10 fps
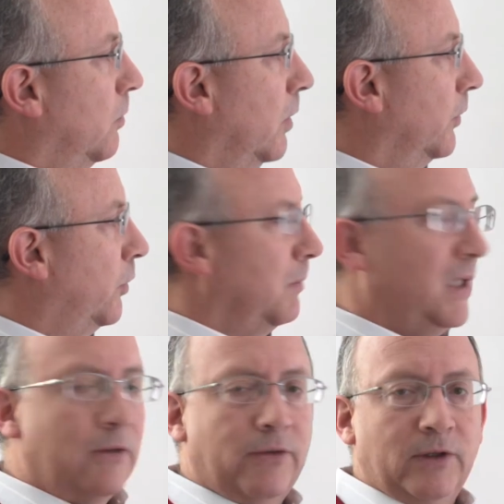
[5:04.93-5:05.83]
we also
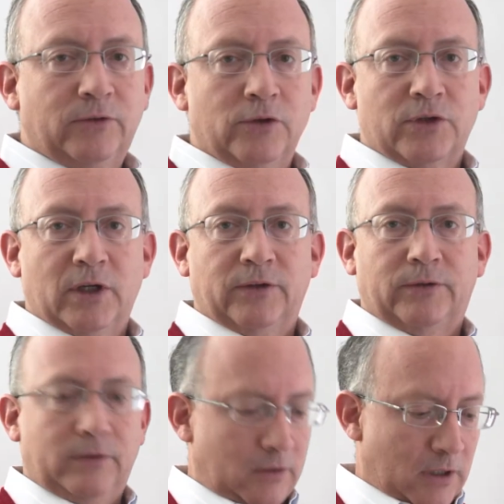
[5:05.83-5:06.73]
mean things such
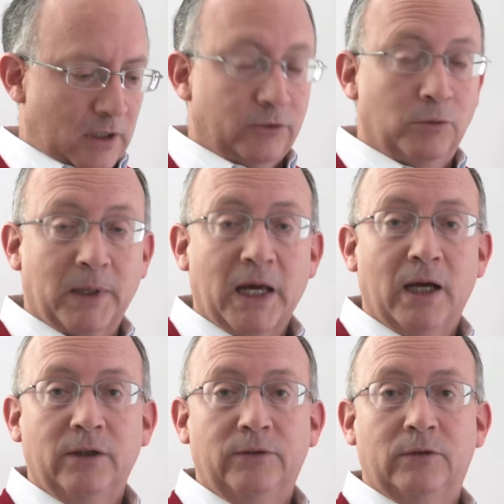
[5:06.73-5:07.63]
as
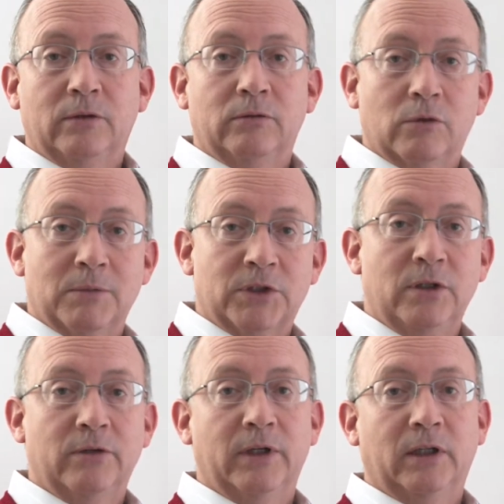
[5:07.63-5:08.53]
supplies, raw
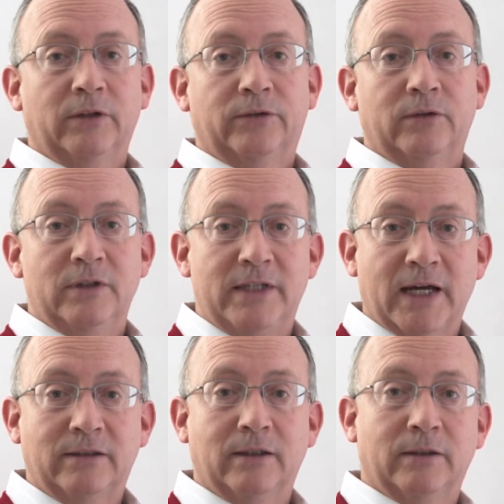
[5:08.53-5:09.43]
materials,
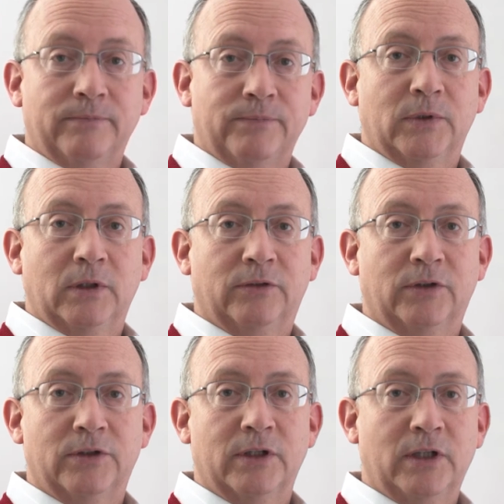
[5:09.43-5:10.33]
data,
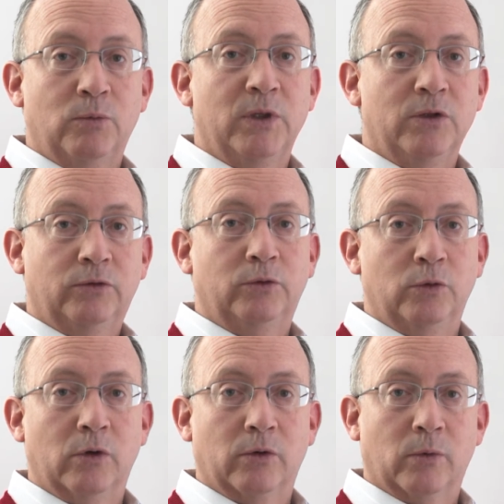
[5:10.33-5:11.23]
etc., that we use to
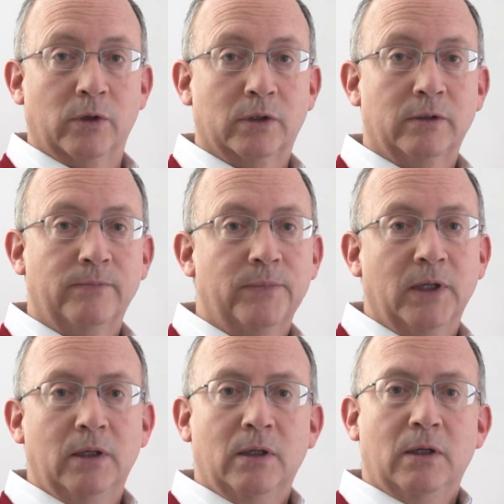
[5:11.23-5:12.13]
do our work.
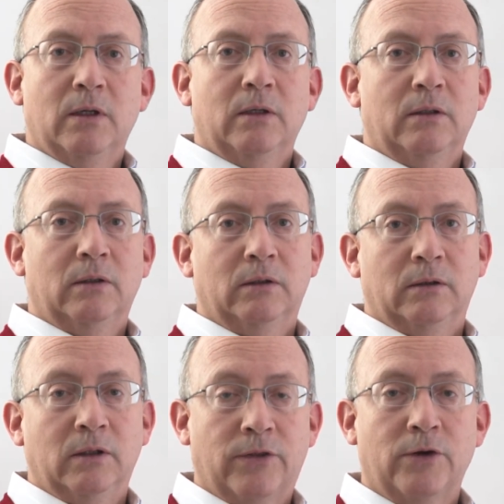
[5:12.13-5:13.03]

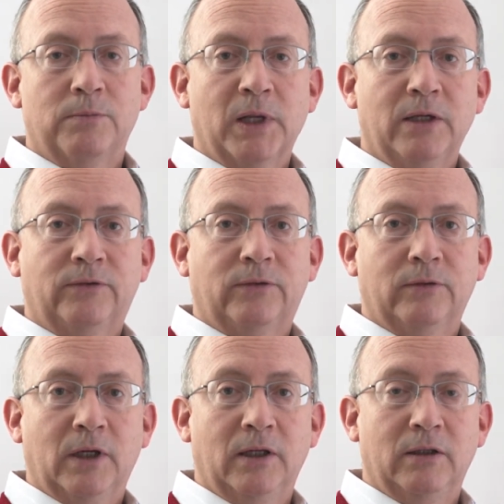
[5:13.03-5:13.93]
In third place,
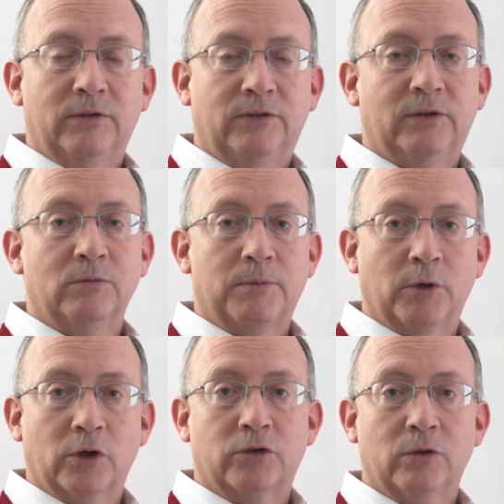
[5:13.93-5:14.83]
a system of
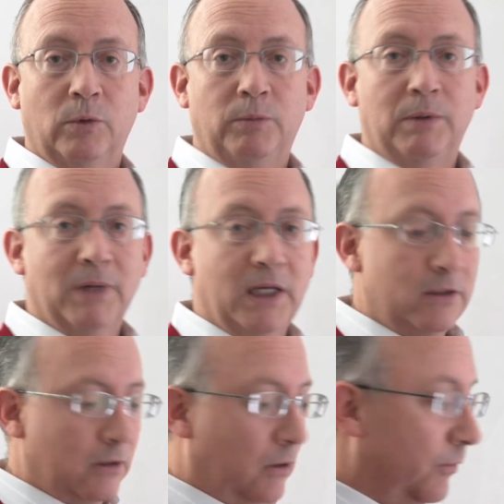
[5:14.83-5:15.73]
production will be
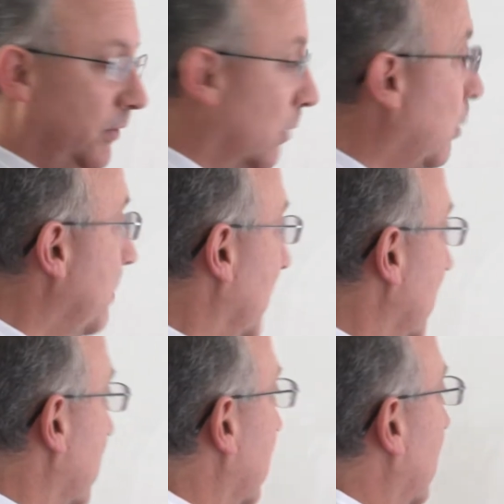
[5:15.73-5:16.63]
made of the
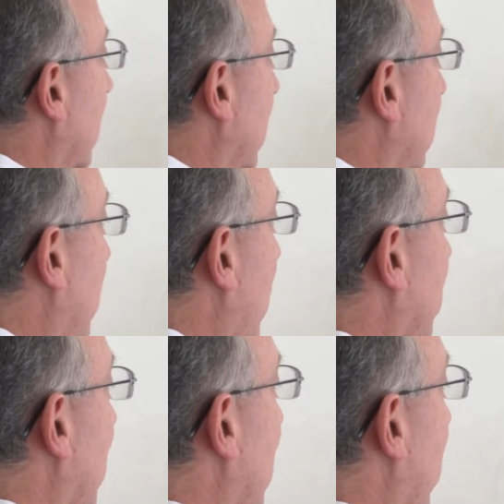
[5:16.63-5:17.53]
equipment. The
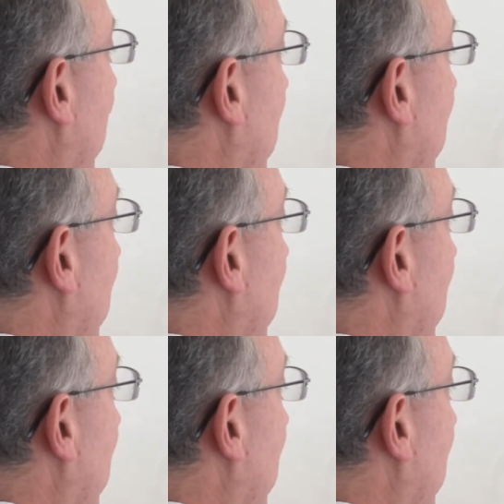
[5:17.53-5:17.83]
equipment that